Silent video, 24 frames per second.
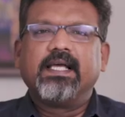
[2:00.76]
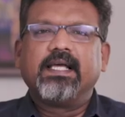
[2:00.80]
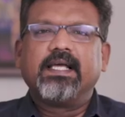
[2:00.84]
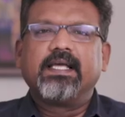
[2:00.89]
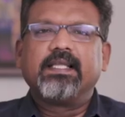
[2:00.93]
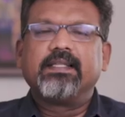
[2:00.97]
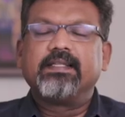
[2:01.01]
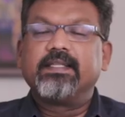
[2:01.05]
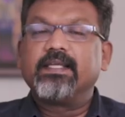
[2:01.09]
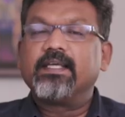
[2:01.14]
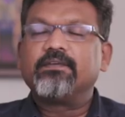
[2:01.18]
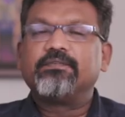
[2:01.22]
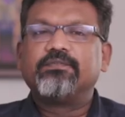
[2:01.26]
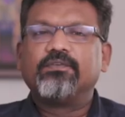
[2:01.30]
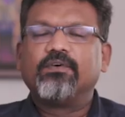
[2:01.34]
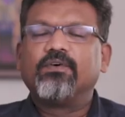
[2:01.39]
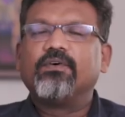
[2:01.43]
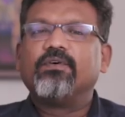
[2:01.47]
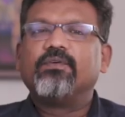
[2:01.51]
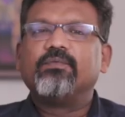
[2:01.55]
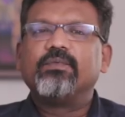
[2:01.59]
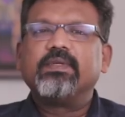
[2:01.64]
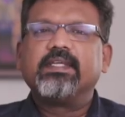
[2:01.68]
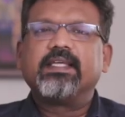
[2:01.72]
And
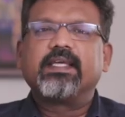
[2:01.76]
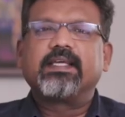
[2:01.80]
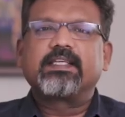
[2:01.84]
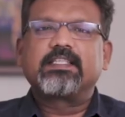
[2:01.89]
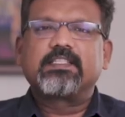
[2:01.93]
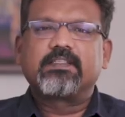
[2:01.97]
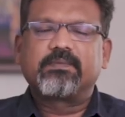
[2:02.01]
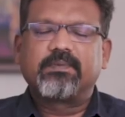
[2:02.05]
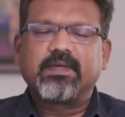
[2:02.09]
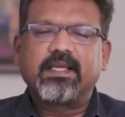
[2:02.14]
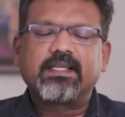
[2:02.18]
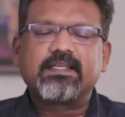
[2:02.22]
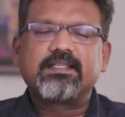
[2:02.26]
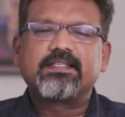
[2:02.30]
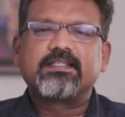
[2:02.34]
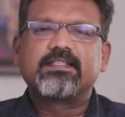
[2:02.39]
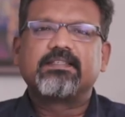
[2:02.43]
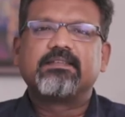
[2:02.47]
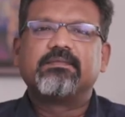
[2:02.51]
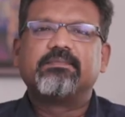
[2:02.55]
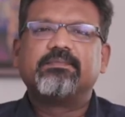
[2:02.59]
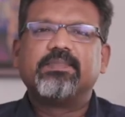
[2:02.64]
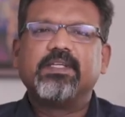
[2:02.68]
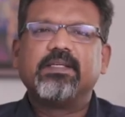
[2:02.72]
therefore, we
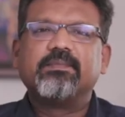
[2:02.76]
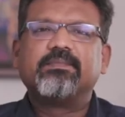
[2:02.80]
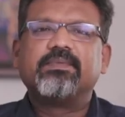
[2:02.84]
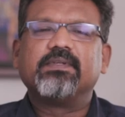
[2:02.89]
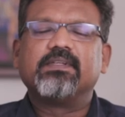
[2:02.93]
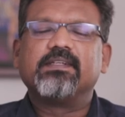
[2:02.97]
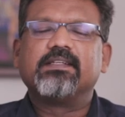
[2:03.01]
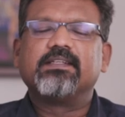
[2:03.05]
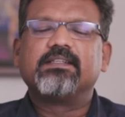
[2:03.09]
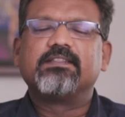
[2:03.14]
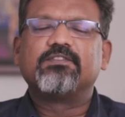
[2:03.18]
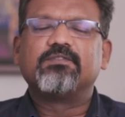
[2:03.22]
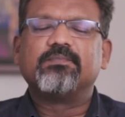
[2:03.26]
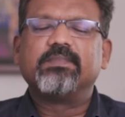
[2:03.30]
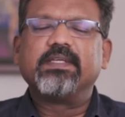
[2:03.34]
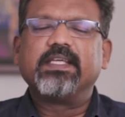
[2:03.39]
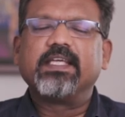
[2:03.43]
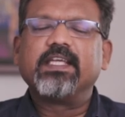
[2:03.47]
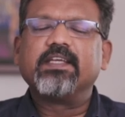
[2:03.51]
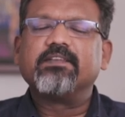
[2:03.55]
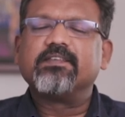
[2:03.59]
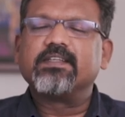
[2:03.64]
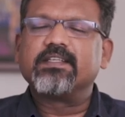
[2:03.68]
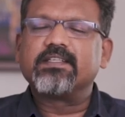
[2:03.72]
expect people to
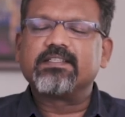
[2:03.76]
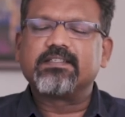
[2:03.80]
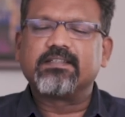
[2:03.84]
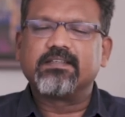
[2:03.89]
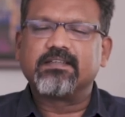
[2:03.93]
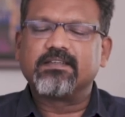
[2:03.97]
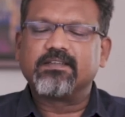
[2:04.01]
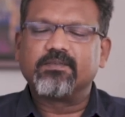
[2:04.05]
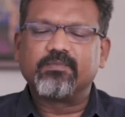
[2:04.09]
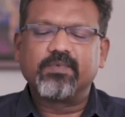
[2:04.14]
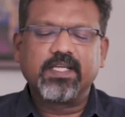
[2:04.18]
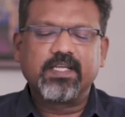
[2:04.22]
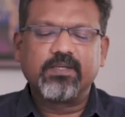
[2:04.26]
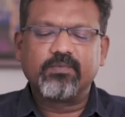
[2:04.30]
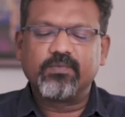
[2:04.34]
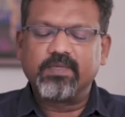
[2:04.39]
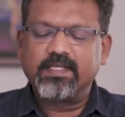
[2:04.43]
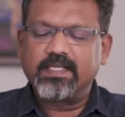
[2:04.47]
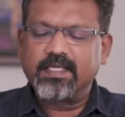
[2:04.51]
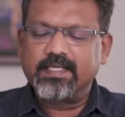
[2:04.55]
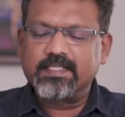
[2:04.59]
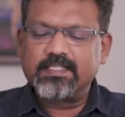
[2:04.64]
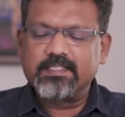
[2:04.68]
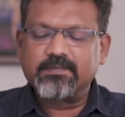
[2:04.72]
behave in a certain way.
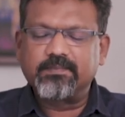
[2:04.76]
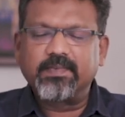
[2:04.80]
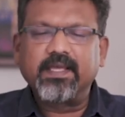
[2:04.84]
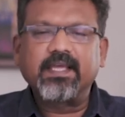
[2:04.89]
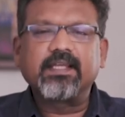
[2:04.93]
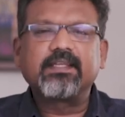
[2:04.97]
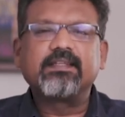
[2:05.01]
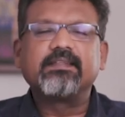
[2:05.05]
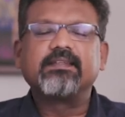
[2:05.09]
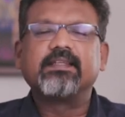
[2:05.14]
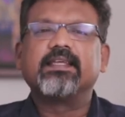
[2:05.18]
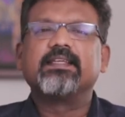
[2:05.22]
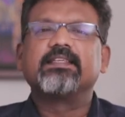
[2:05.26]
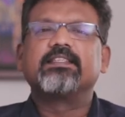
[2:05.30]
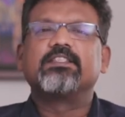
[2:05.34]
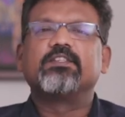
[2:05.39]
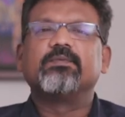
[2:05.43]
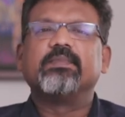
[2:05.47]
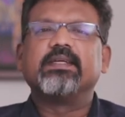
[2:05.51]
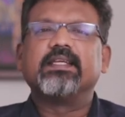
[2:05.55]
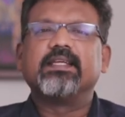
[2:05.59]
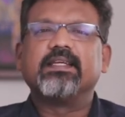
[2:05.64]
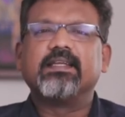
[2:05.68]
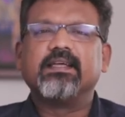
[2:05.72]
We expect things
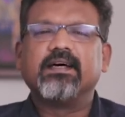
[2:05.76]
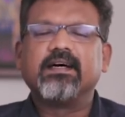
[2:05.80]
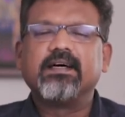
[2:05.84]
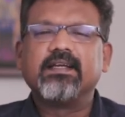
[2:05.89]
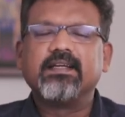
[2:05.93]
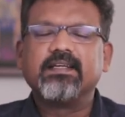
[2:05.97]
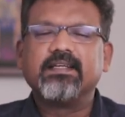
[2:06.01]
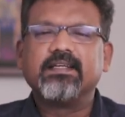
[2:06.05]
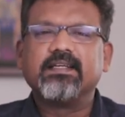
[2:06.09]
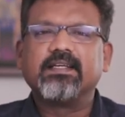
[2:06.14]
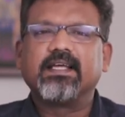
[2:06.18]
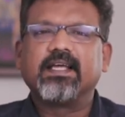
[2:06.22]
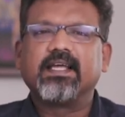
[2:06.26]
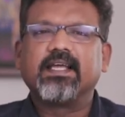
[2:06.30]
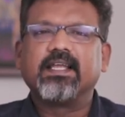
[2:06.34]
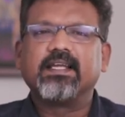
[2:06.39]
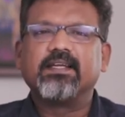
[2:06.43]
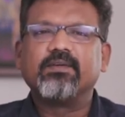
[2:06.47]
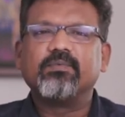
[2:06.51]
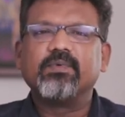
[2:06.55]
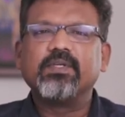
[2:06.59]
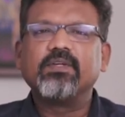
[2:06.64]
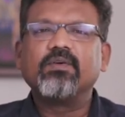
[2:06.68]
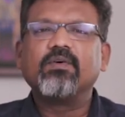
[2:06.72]
to be done,
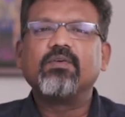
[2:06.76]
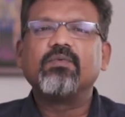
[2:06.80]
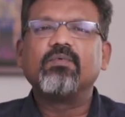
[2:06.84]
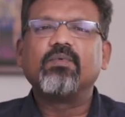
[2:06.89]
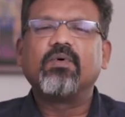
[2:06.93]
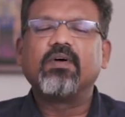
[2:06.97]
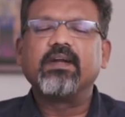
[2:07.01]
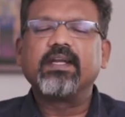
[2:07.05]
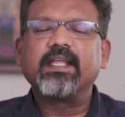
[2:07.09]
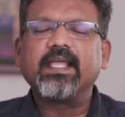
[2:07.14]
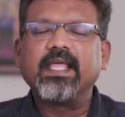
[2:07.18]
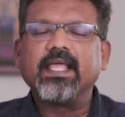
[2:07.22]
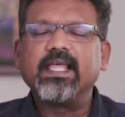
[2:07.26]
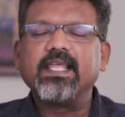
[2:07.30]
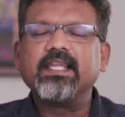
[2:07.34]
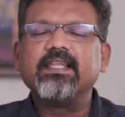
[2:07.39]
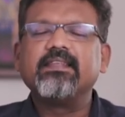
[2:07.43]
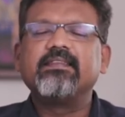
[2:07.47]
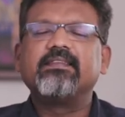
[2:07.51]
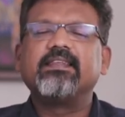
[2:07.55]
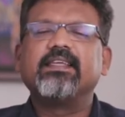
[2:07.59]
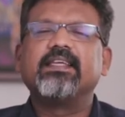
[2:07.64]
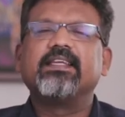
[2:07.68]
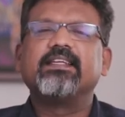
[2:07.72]
and we don't want
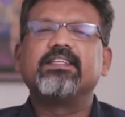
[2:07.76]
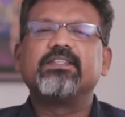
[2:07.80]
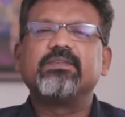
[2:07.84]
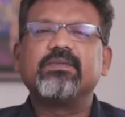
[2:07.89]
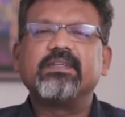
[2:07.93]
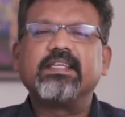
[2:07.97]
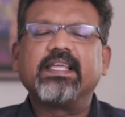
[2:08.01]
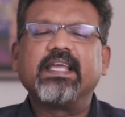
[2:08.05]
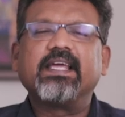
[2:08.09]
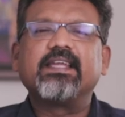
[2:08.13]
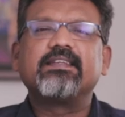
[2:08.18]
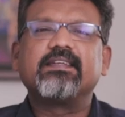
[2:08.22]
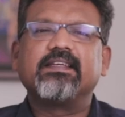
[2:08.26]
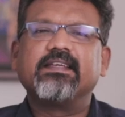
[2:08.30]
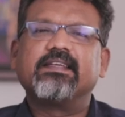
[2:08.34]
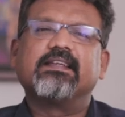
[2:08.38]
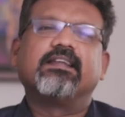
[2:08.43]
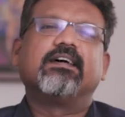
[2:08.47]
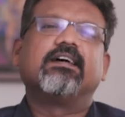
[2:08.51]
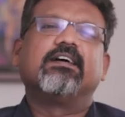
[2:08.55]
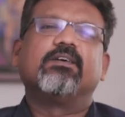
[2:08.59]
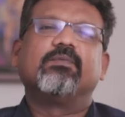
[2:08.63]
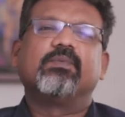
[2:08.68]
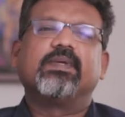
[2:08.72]
anything to get
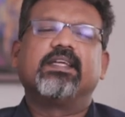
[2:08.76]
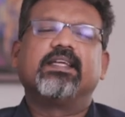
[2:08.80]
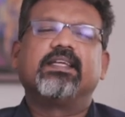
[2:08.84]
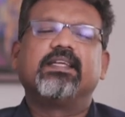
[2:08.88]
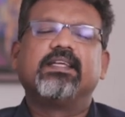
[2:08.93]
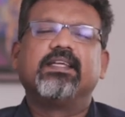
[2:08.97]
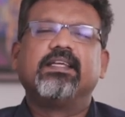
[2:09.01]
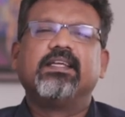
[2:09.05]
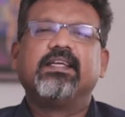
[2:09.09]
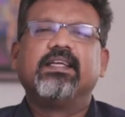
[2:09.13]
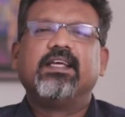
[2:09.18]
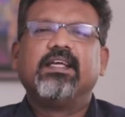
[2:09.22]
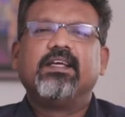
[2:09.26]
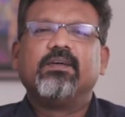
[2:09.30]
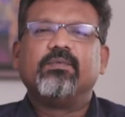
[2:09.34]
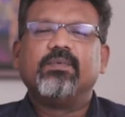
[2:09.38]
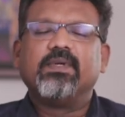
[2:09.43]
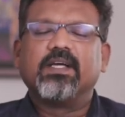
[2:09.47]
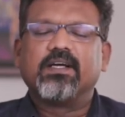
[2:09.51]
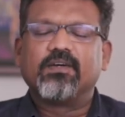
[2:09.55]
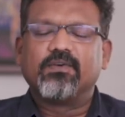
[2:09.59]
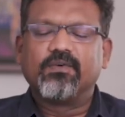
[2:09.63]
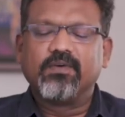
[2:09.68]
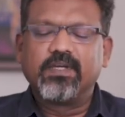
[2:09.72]
in our way.
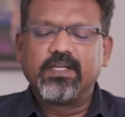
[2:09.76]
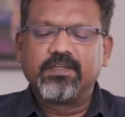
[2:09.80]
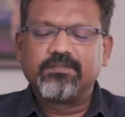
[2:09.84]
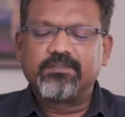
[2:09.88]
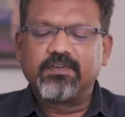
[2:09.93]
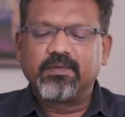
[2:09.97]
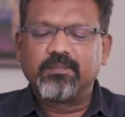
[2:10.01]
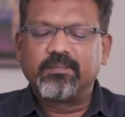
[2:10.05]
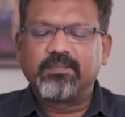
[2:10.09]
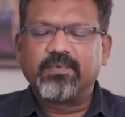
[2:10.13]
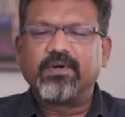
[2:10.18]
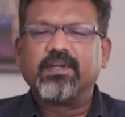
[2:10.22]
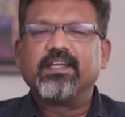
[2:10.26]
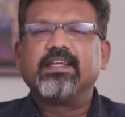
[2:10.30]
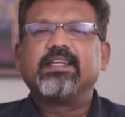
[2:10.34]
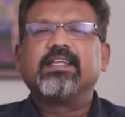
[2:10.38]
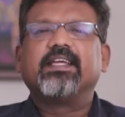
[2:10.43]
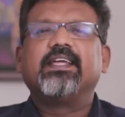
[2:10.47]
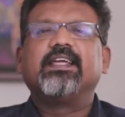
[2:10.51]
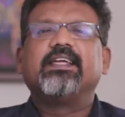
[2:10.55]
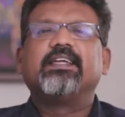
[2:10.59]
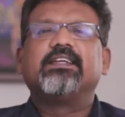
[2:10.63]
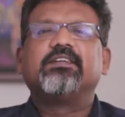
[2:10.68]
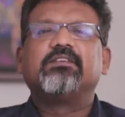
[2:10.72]
We are going from point
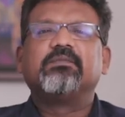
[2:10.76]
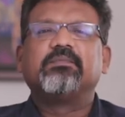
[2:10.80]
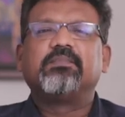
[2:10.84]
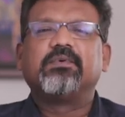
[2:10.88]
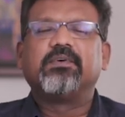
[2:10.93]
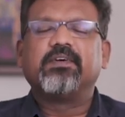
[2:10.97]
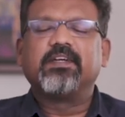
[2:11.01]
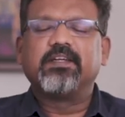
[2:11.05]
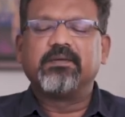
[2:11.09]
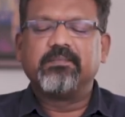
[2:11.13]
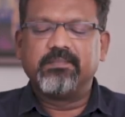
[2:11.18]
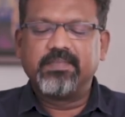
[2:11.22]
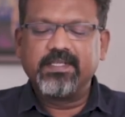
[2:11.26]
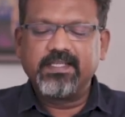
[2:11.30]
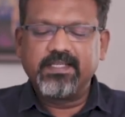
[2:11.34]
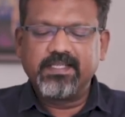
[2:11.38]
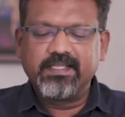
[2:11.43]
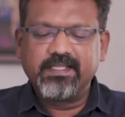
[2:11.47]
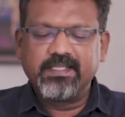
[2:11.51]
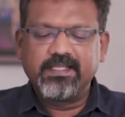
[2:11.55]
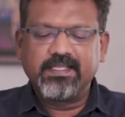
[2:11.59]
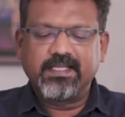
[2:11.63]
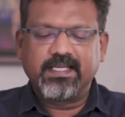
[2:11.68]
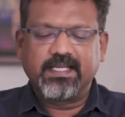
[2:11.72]
A to point
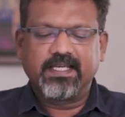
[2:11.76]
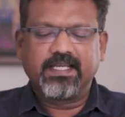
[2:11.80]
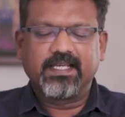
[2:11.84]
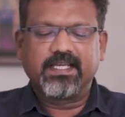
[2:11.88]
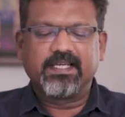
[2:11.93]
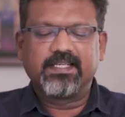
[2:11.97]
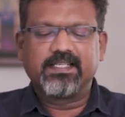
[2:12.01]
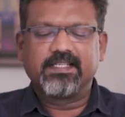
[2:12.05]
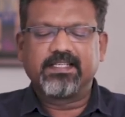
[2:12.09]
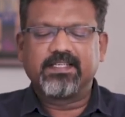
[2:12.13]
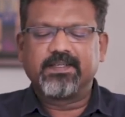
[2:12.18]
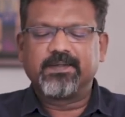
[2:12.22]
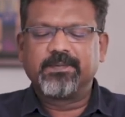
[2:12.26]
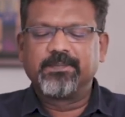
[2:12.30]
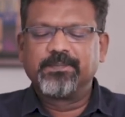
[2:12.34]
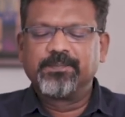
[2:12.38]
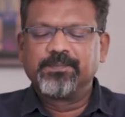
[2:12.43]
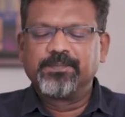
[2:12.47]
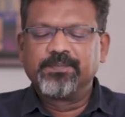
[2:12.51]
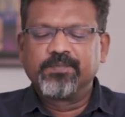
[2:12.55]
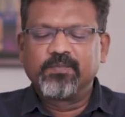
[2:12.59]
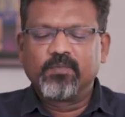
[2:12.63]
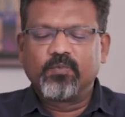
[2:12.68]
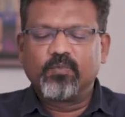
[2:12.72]
B, and
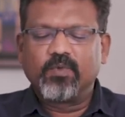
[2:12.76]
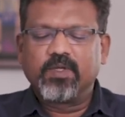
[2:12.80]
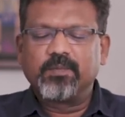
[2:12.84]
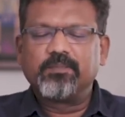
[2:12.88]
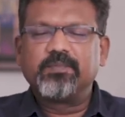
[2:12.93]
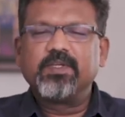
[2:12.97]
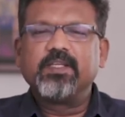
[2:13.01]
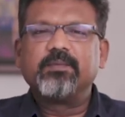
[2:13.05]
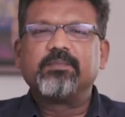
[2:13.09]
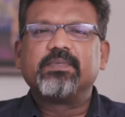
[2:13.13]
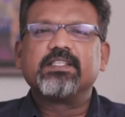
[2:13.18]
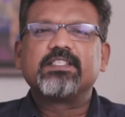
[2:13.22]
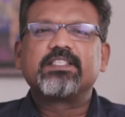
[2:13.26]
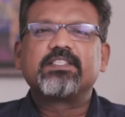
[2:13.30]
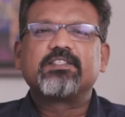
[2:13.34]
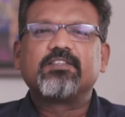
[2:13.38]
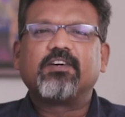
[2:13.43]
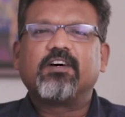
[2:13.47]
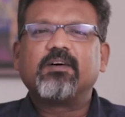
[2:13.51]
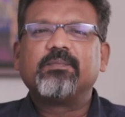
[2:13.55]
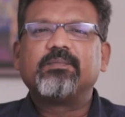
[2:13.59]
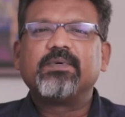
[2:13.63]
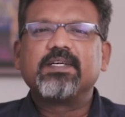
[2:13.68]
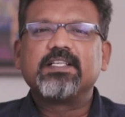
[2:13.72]
when people
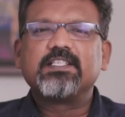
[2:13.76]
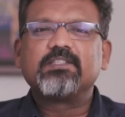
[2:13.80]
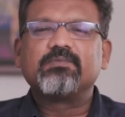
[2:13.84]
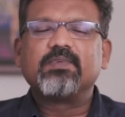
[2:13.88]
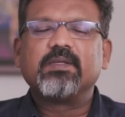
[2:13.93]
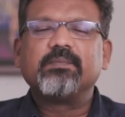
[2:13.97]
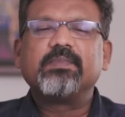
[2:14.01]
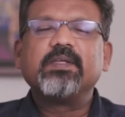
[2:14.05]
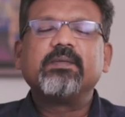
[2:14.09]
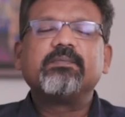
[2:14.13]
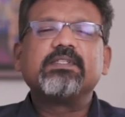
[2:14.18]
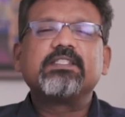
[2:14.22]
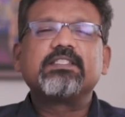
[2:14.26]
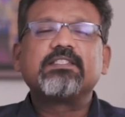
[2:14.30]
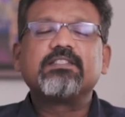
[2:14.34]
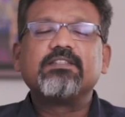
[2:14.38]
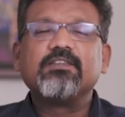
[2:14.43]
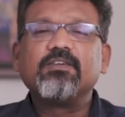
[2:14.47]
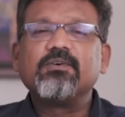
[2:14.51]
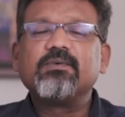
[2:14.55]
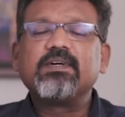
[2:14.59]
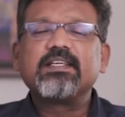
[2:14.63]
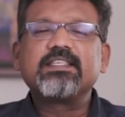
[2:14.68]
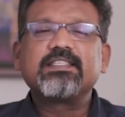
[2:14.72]
stop us, when people
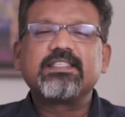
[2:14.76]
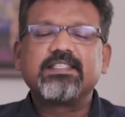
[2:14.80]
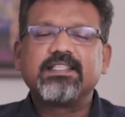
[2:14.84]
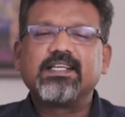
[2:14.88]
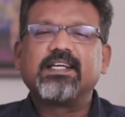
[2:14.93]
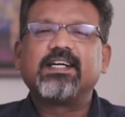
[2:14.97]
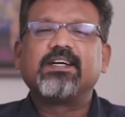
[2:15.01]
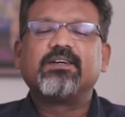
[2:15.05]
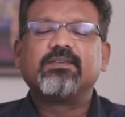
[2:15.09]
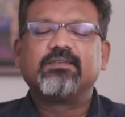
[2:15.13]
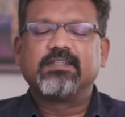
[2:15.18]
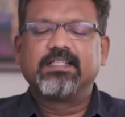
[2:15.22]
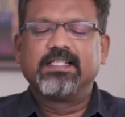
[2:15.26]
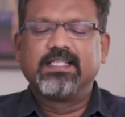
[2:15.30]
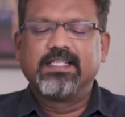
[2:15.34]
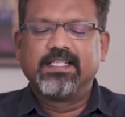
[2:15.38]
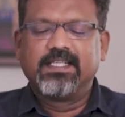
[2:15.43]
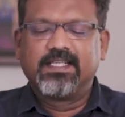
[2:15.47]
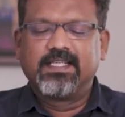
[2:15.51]
slow us down,